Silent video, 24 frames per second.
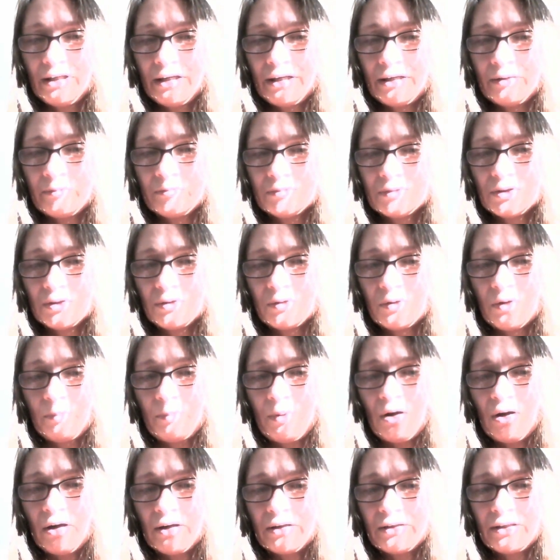a
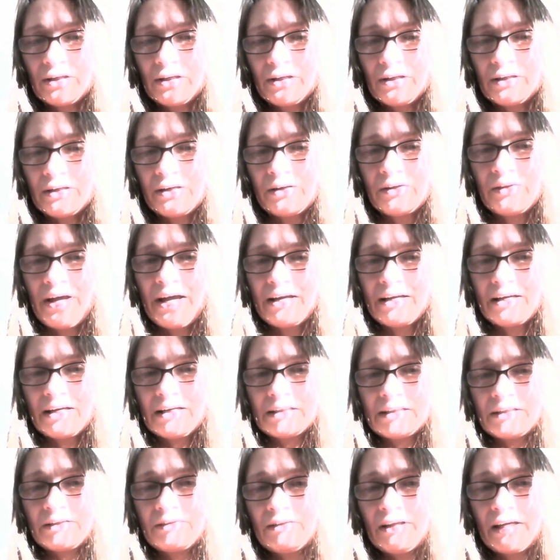partner or that
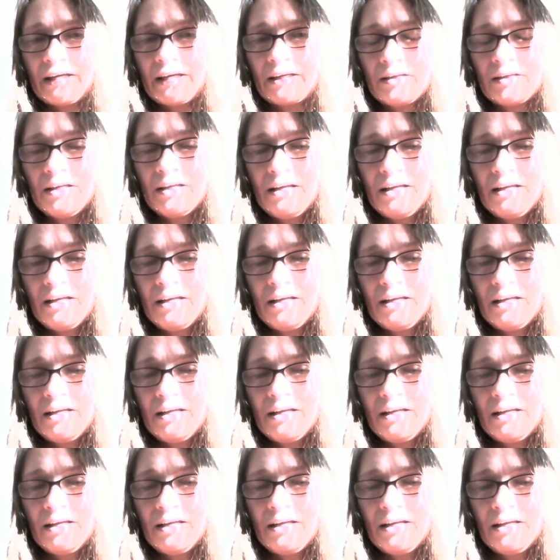kind of thing.